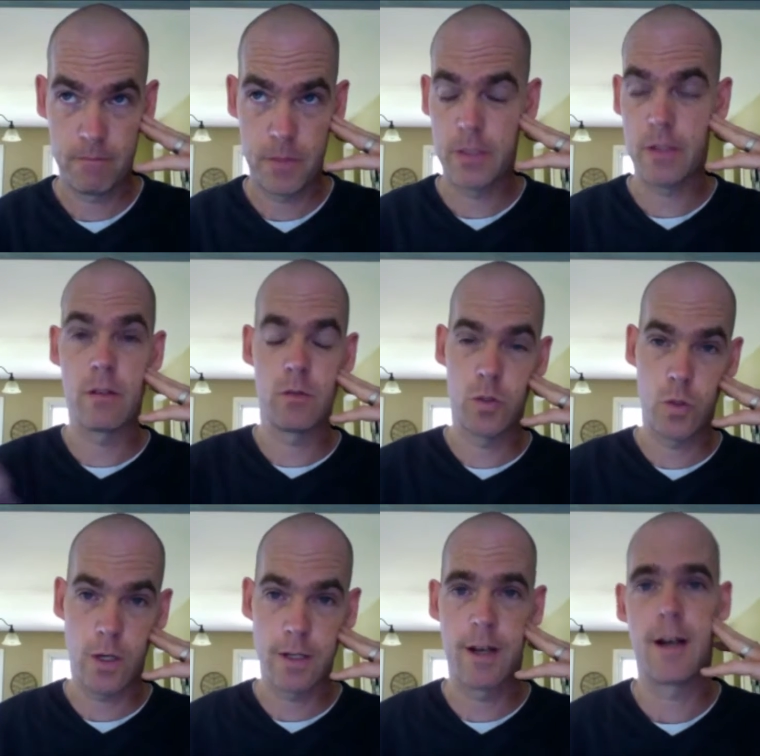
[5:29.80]
particular
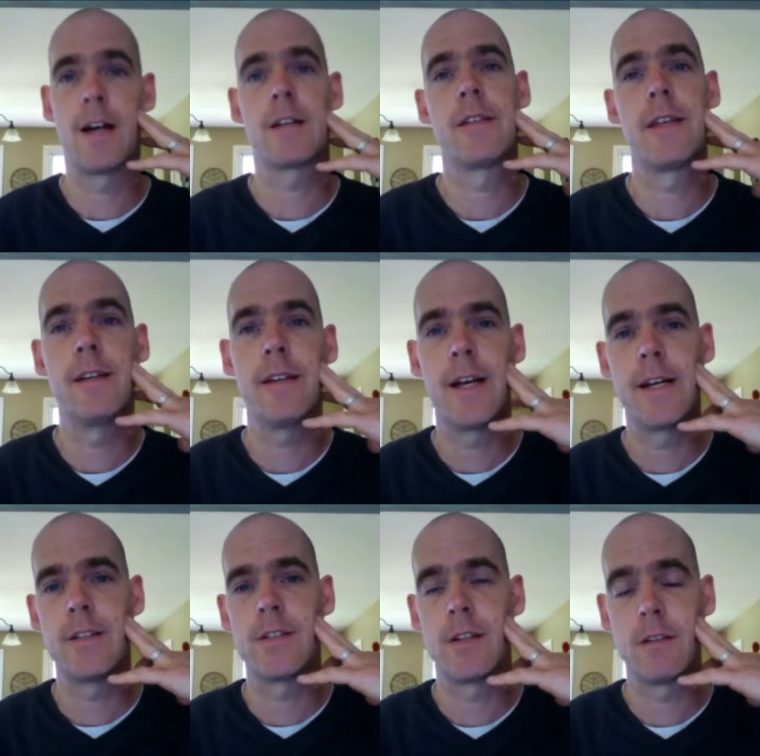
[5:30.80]
drug cocktail
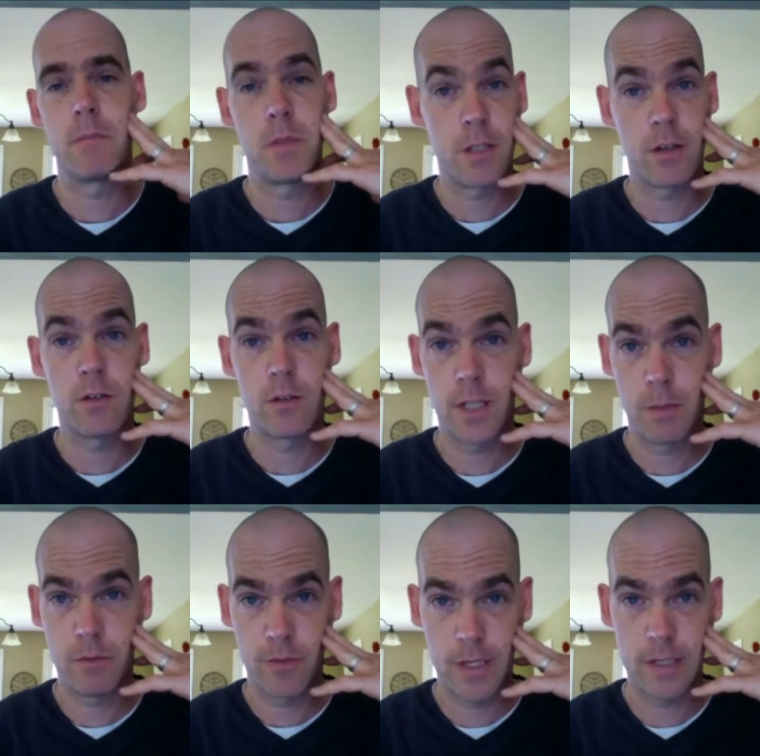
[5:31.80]
has on a particular
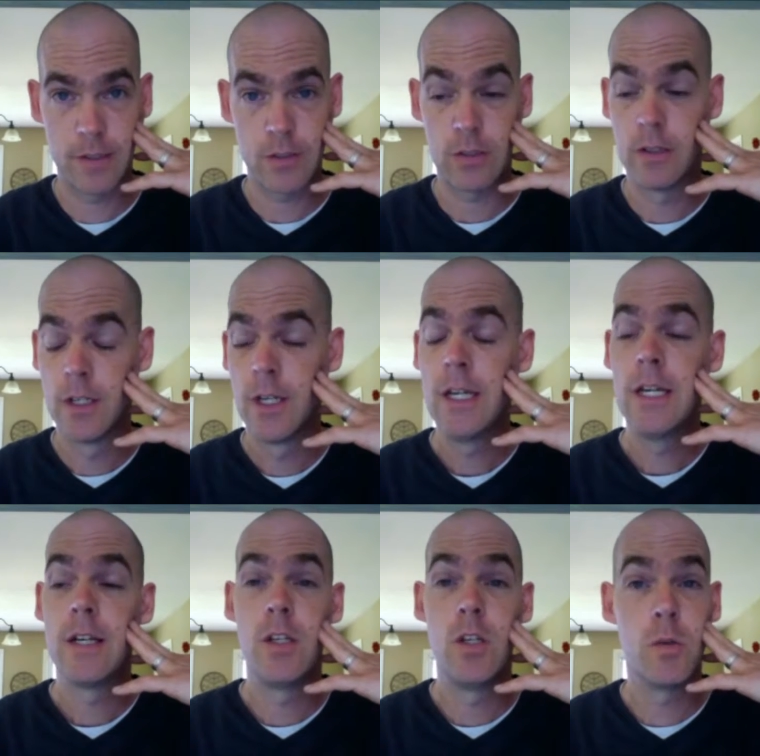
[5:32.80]
type of cancer.
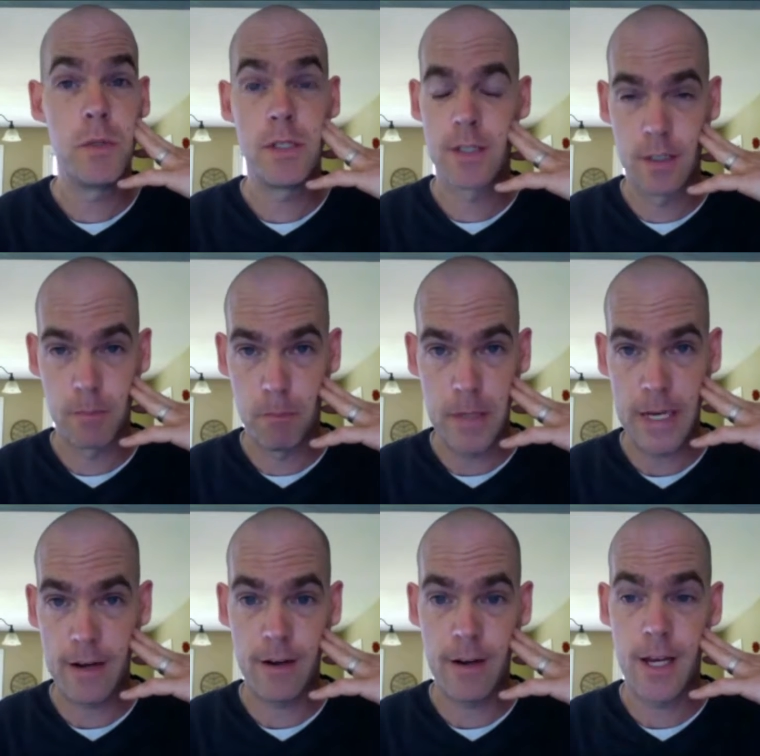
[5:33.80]
Nobody's going to
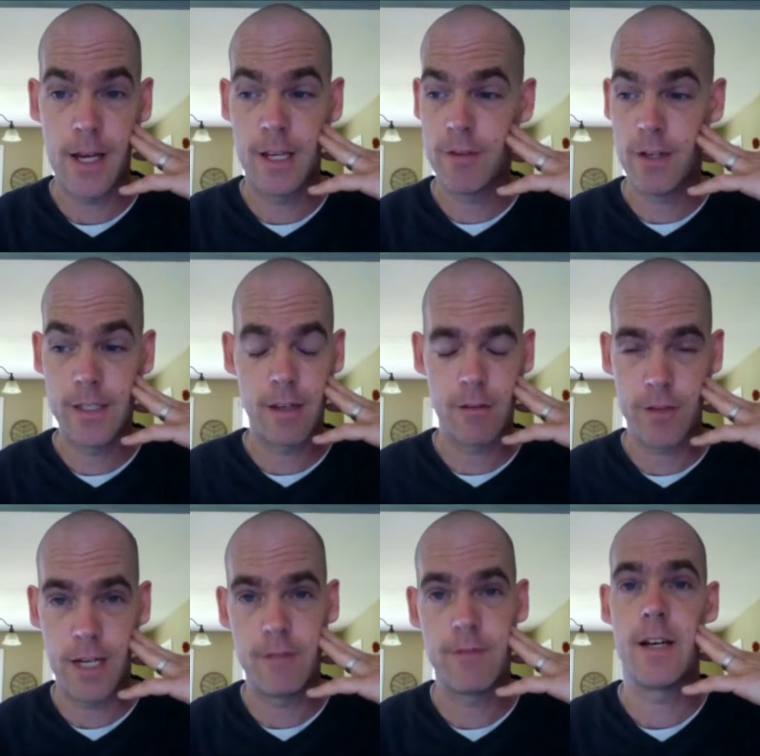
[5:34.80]
bat an eye if I take
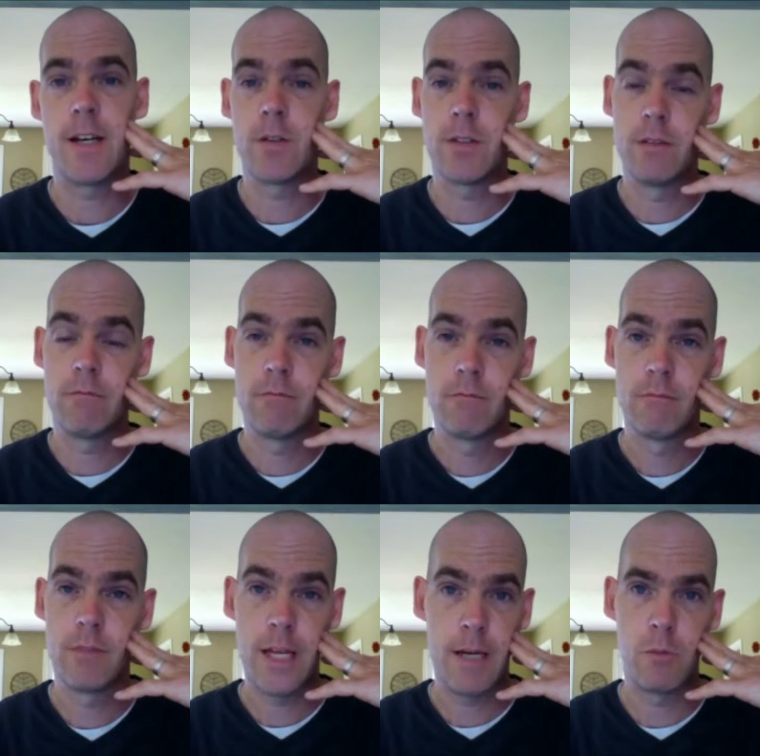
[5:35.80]
5,000
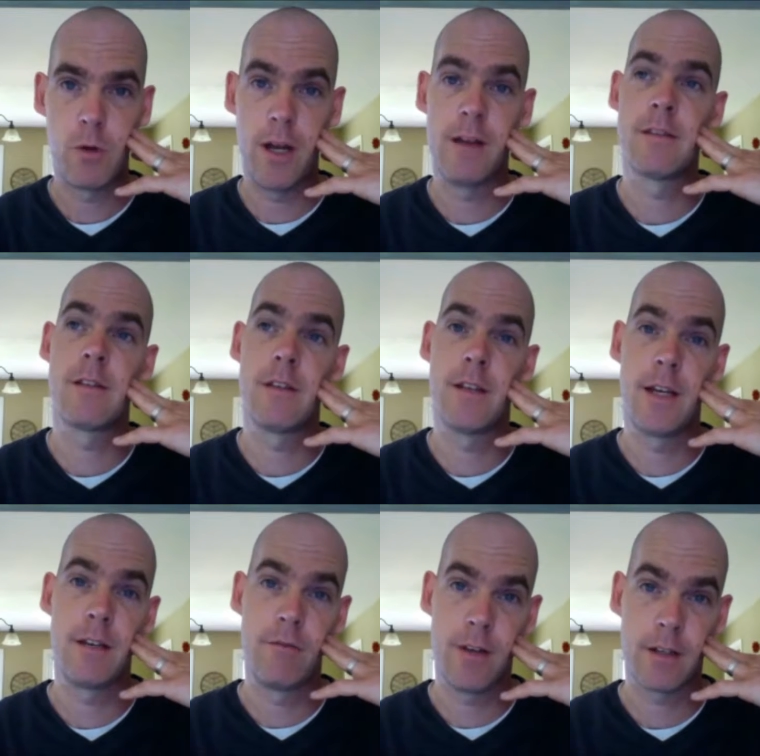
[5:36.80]
lab rats and
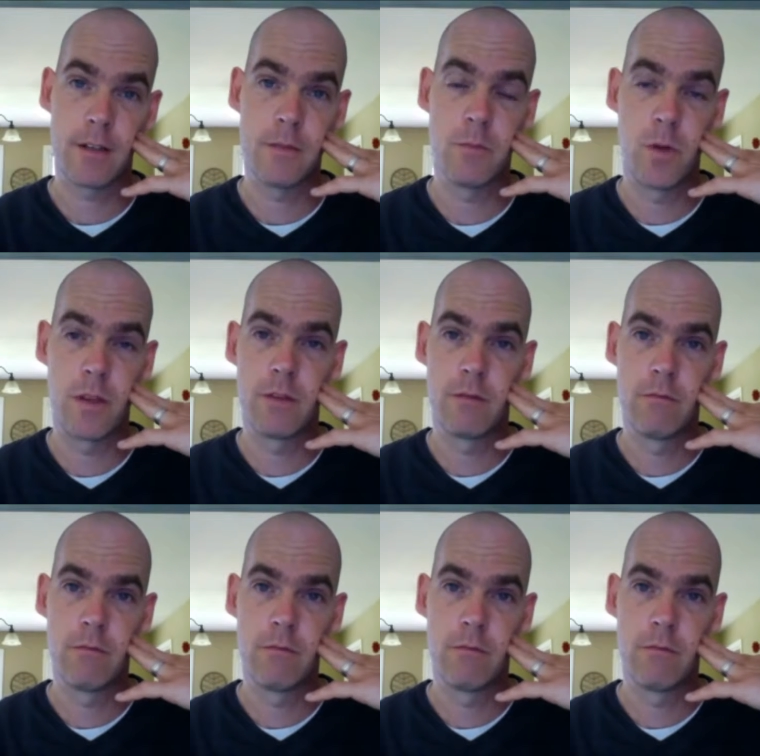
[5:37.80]
I infect them with